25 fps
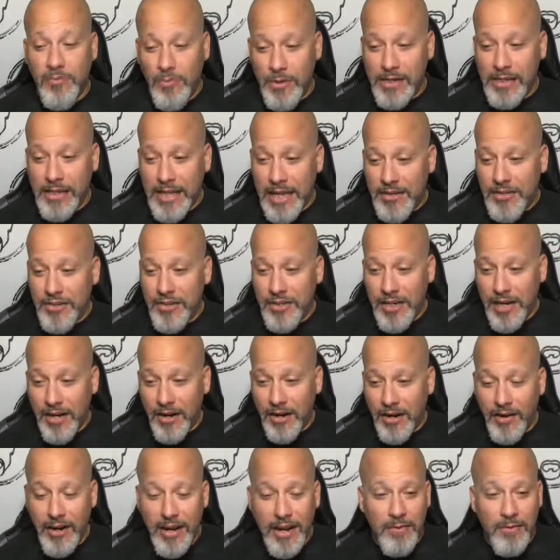be
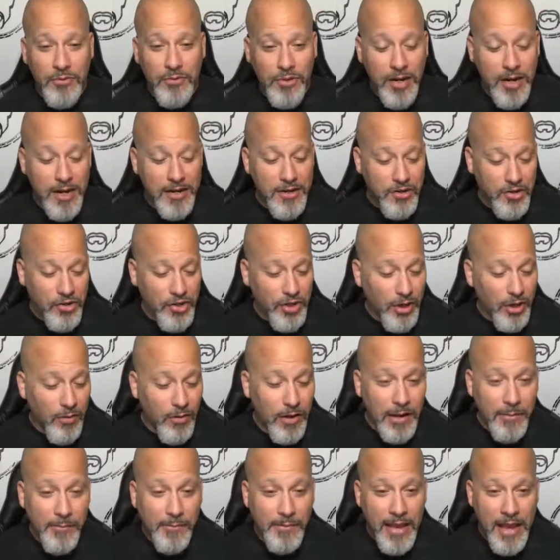legendary, and I'm trying to
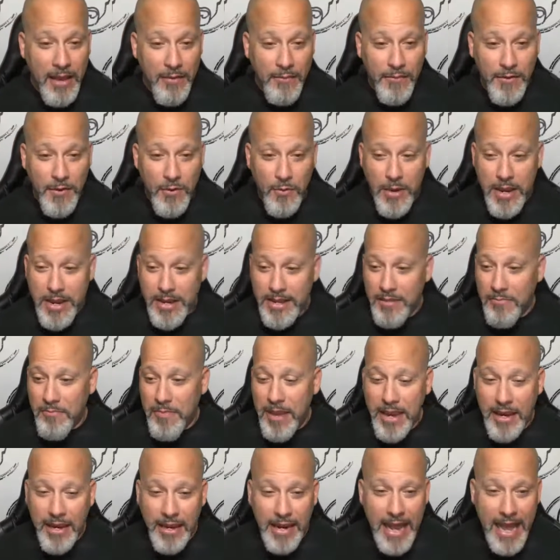show up every week
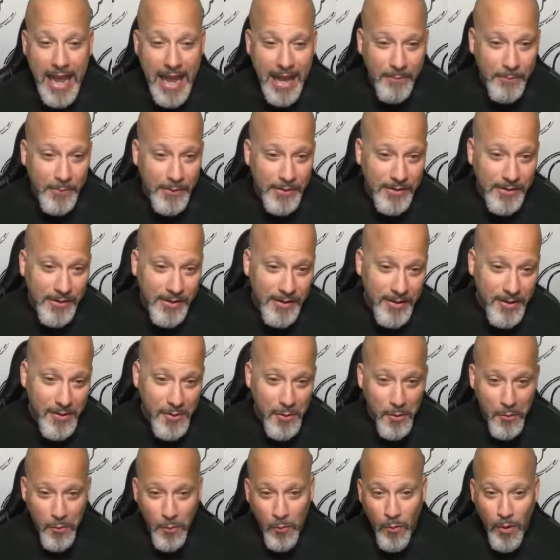and make it happen.
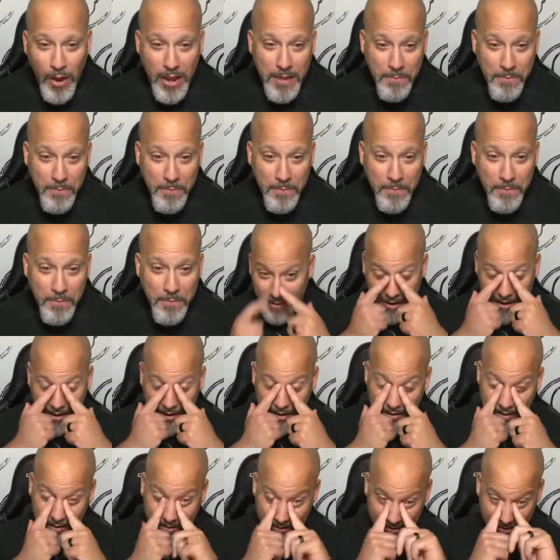Wiping
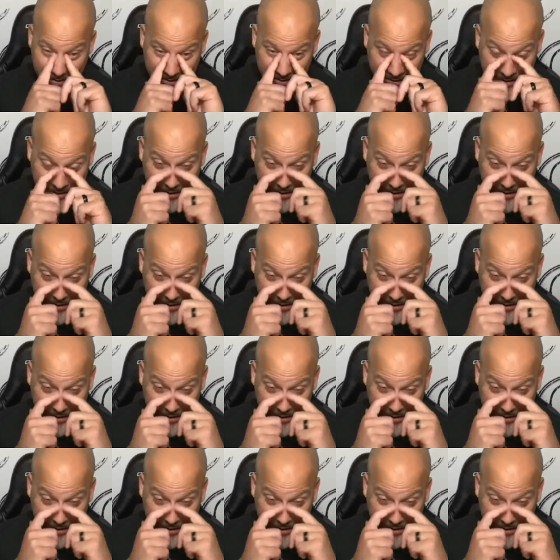the